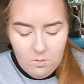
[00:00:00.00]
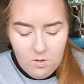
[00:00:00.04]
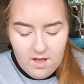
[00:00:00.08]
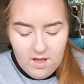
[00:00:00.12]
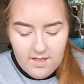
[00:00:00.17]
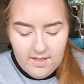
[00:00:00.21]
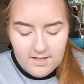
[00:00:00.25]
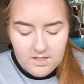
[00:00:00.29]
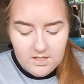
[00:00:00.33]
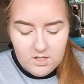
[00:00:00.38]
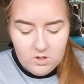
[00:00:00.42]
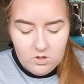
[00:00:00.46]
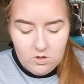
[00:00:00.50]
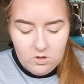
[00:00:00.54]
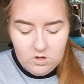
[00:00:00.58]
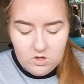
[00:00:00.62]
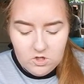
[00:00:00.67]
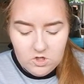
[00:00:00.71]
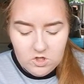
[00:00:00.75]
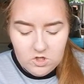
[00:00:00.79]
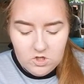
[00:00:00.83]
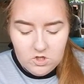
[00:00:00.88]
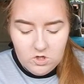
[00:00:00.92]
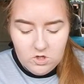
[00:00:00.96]
what I like to do is
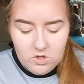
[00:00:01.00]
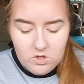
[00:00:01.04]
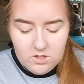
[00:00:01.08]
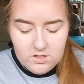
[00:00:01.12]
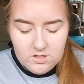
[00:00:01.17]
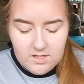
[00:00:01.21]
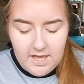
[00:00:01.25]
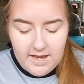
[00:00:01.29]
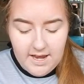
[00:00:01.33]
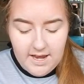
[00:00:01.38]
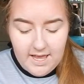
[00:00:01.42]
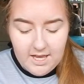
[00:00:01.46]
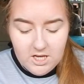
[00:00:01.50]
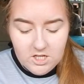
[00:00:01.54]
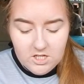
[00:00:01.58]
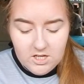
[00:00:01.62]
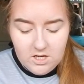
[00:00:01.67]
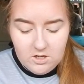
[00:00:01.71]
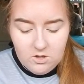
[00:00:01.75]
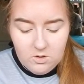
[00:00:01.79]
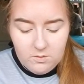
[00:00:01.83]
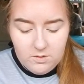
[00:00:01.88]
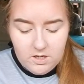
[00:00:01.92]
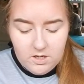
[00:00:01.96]
just use an
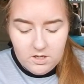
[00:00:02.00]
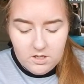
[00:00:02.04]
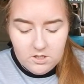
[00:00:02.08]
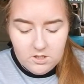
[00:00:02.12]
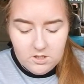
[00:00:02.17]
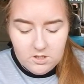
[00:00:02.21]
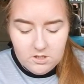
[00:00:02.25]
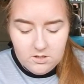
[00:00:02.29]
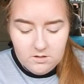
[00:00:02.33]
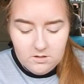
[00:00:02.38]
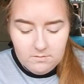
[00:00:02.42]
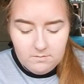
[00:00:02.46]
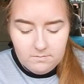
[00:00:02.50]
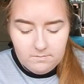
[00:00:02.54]
eyeshadow brush.